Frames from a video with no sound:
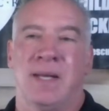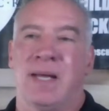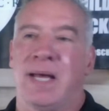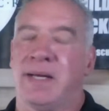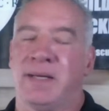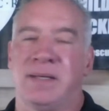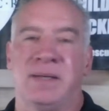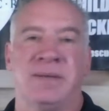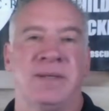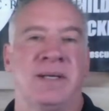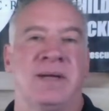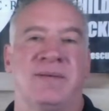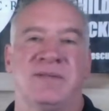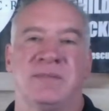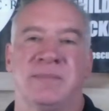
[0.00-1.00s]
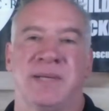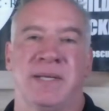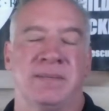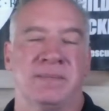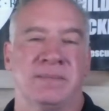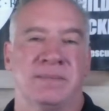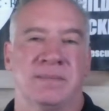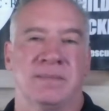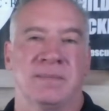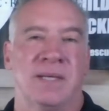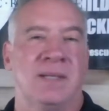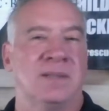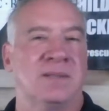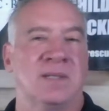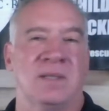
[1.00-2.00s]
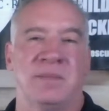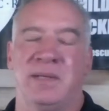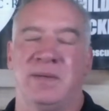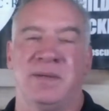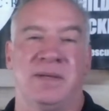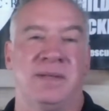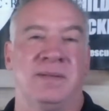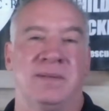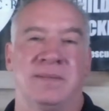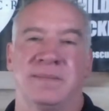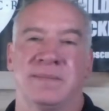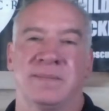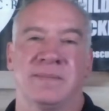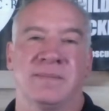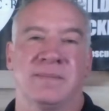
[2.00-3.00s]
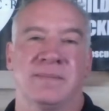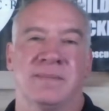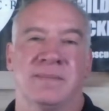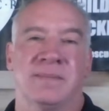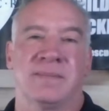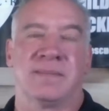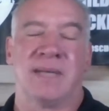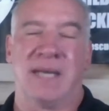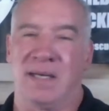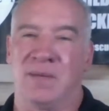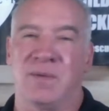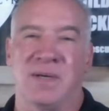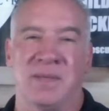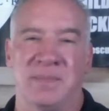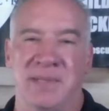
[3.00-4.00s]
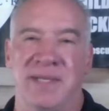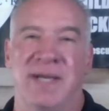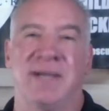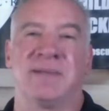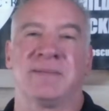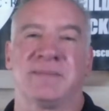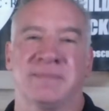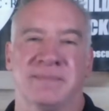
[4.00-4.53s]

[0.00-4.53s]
And I know he loves me. And it's going to be good. And I want to be there.